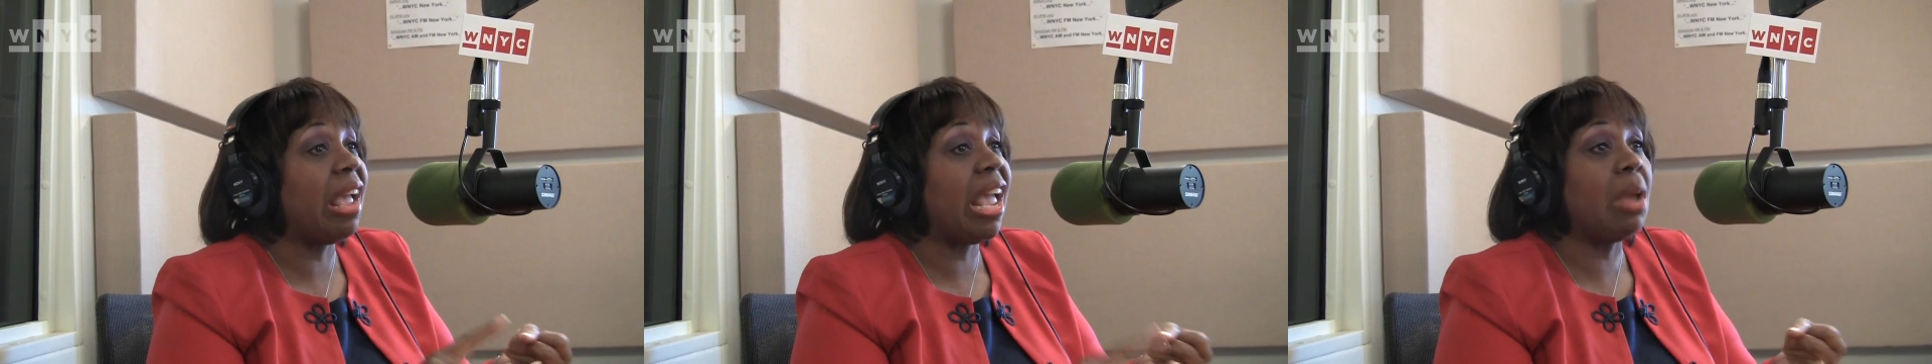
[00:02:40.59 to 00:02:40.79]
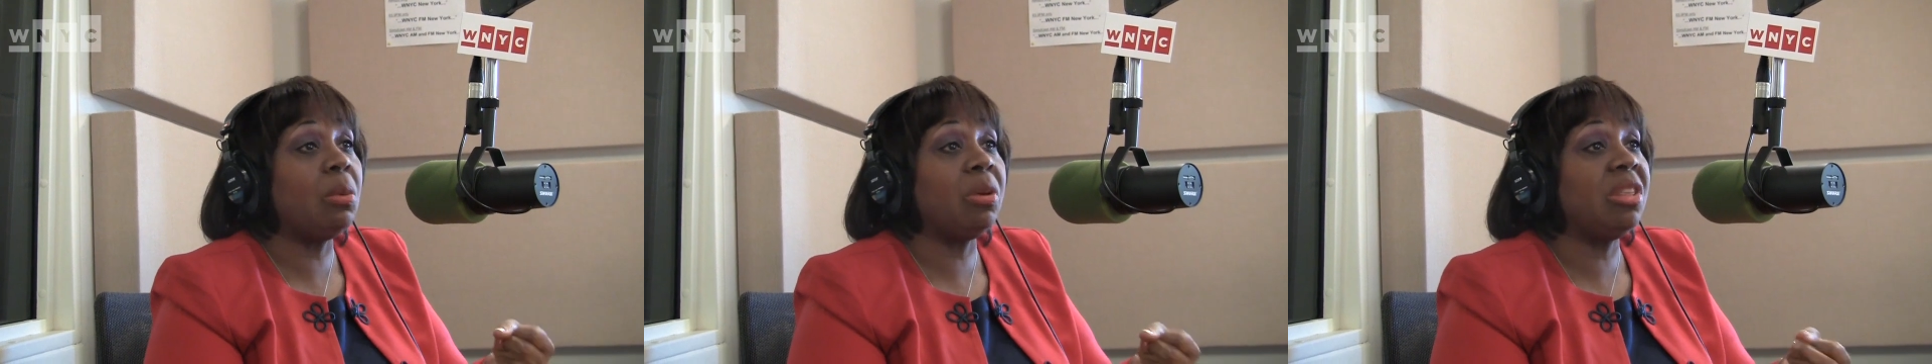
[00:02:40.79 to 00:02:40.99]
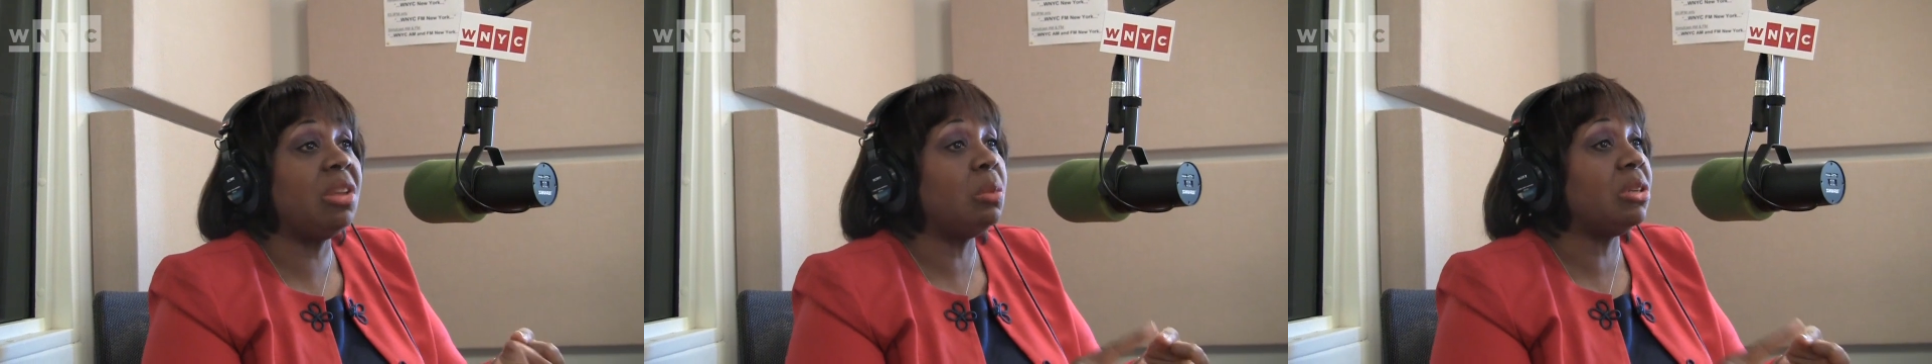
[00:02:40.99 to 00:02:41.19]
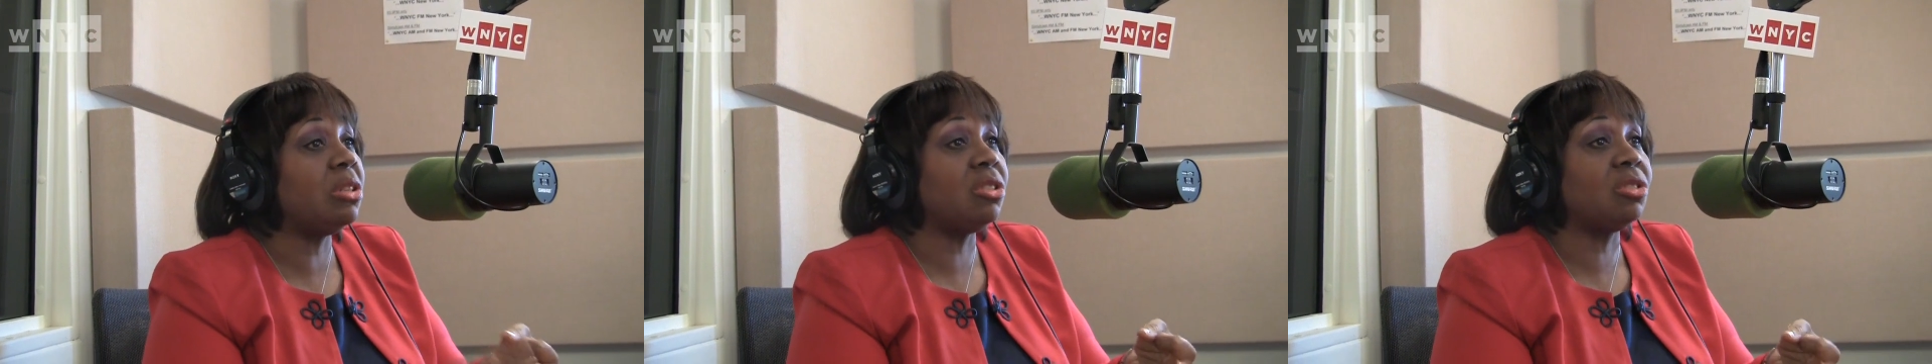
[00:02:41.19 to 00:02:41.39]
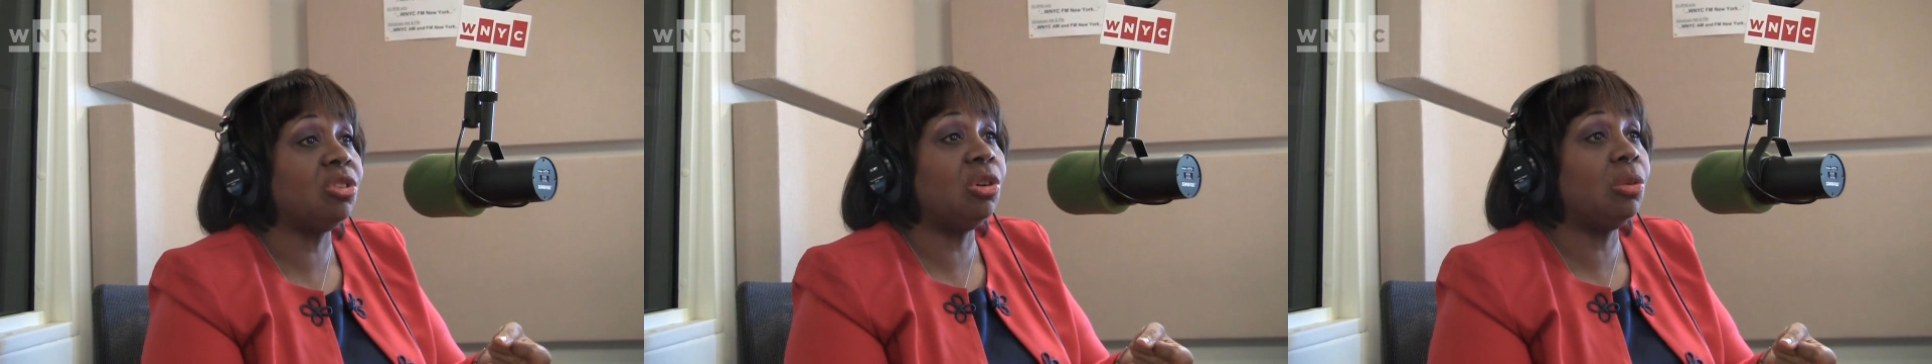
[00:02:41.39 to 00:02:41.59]
ate with it, went
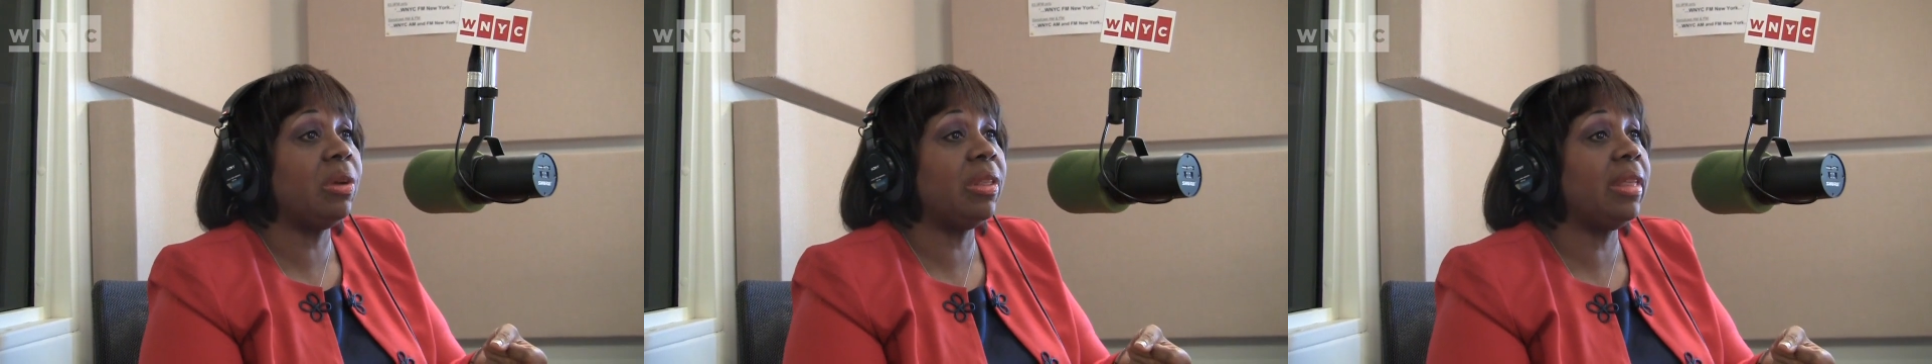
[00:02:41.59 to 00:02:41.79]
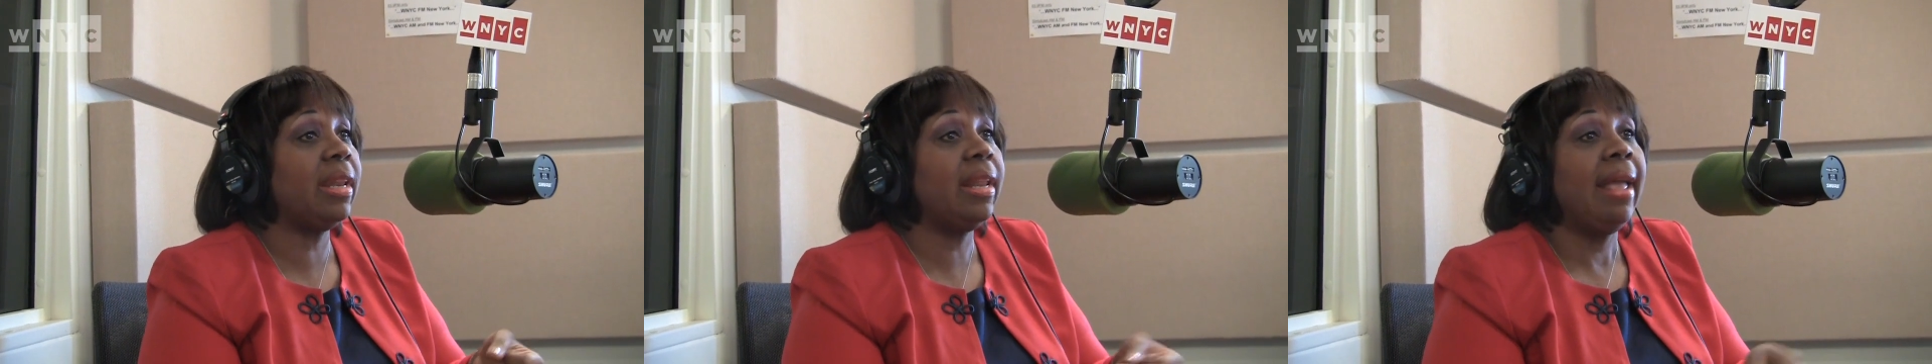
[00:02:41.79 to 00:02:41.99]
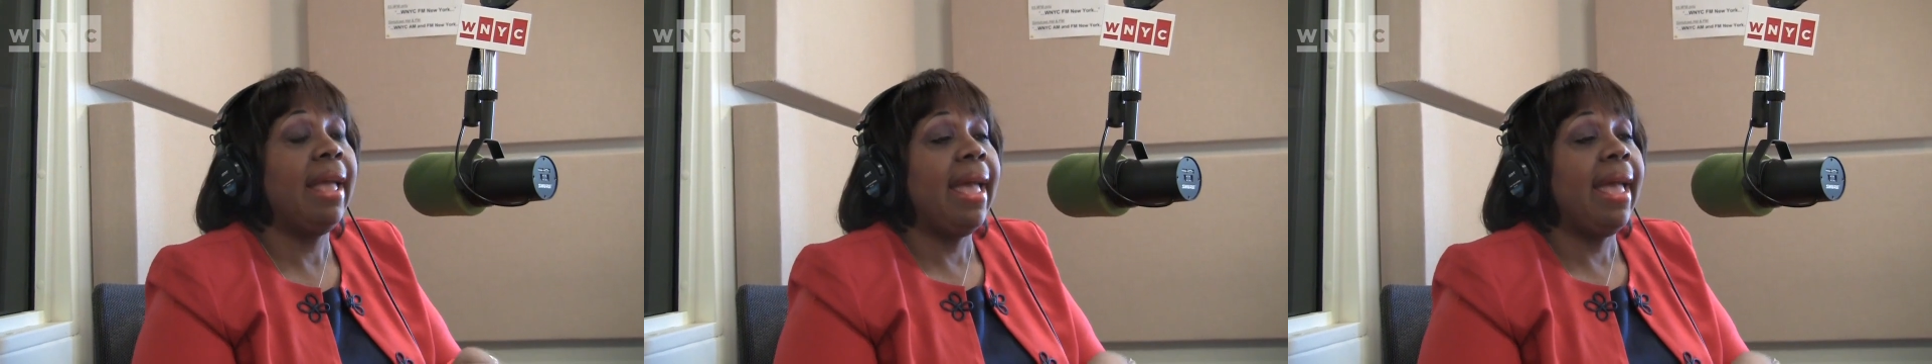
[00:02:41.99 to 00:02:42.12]
to school with it.